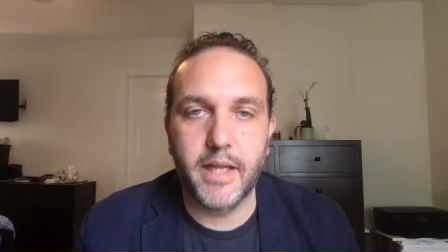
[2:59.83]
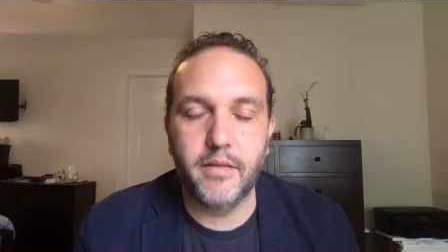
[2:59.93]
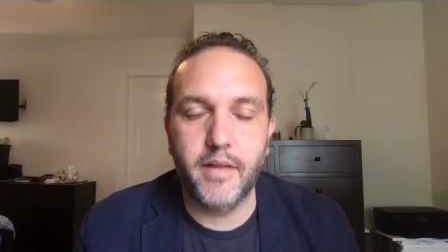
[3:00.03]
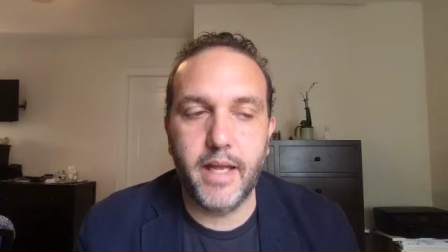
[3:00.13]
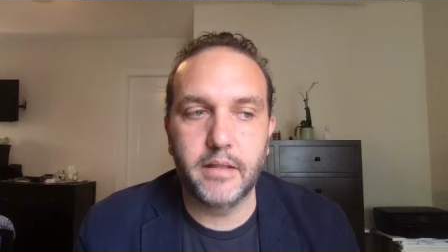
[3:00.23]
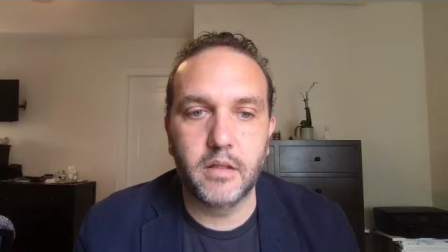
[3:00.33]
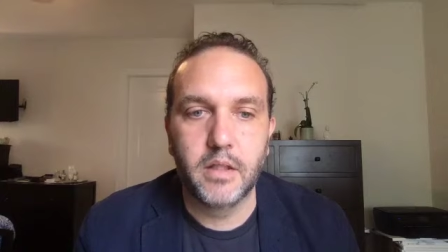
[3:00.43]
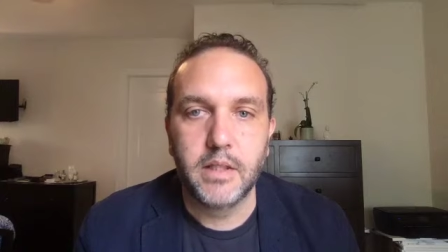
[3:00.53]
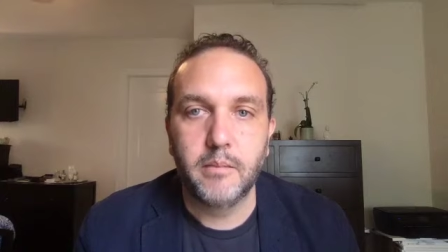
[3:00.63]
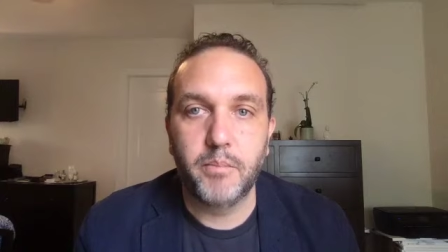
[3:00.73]
And then
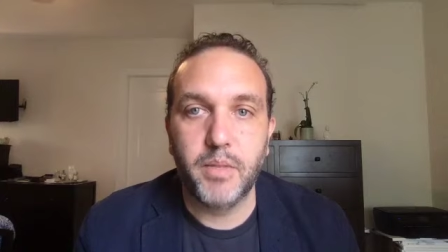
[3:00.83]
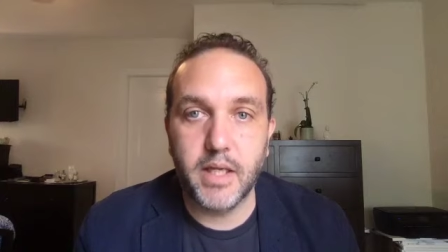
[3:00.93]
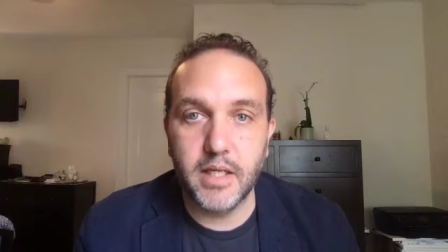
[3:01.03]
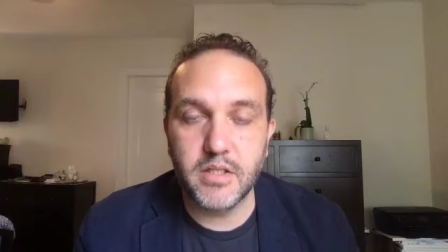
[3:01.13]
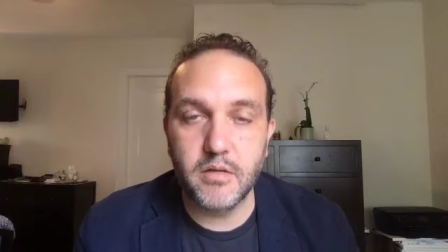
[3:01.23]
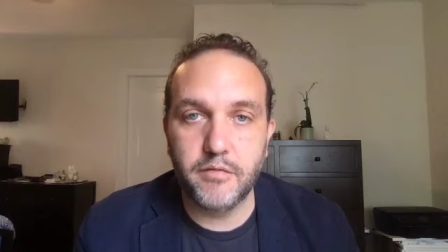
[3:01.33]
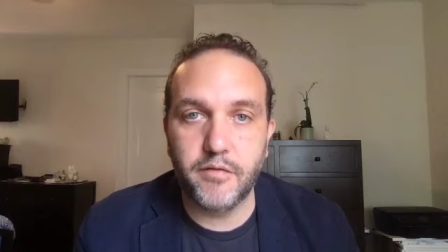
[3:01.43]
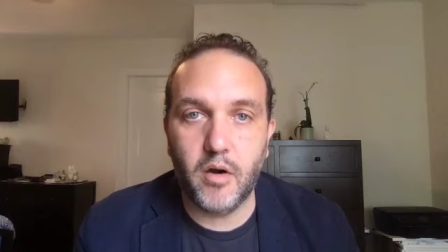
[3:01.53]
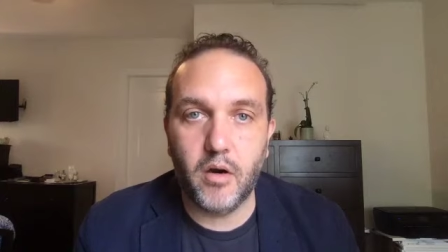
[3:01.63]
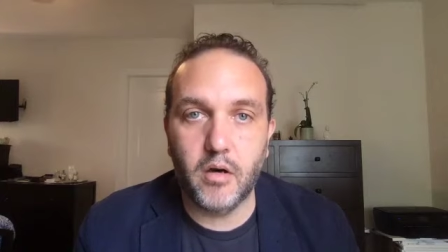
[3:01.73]
because
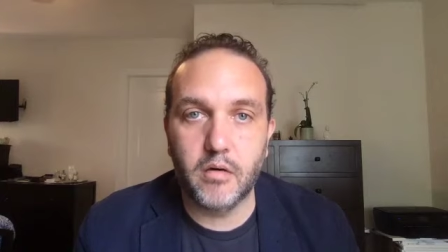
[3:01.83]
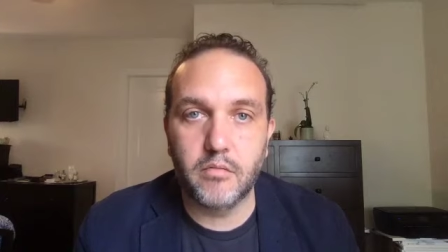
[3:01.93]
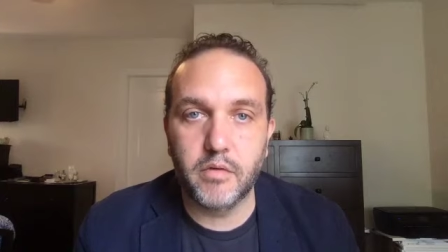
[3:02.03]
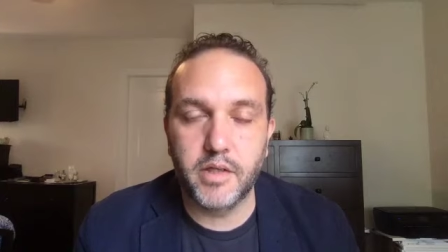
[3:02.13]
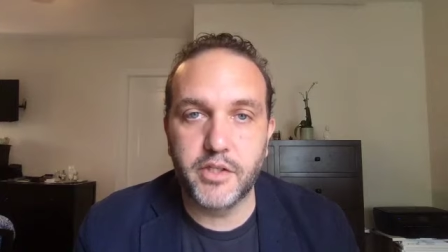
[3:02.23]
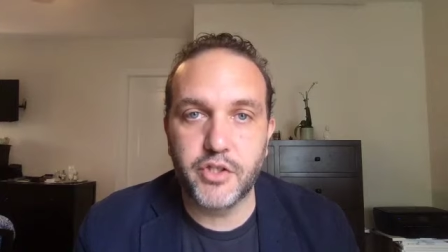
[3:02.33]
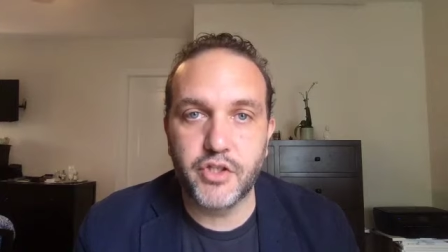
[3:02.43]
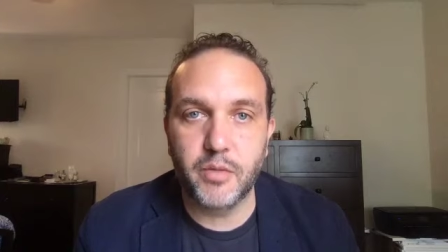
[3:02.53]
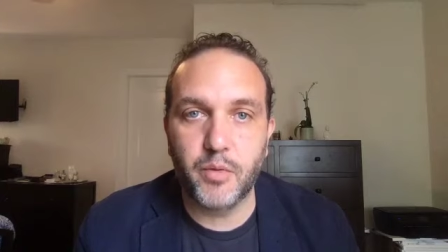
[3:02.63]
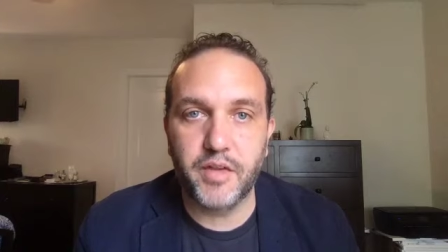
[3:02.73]
of our
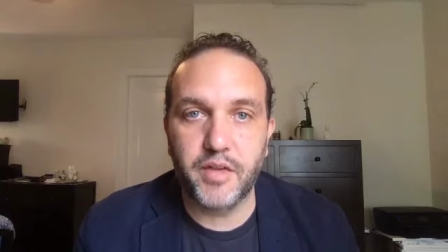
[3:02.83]
relationship with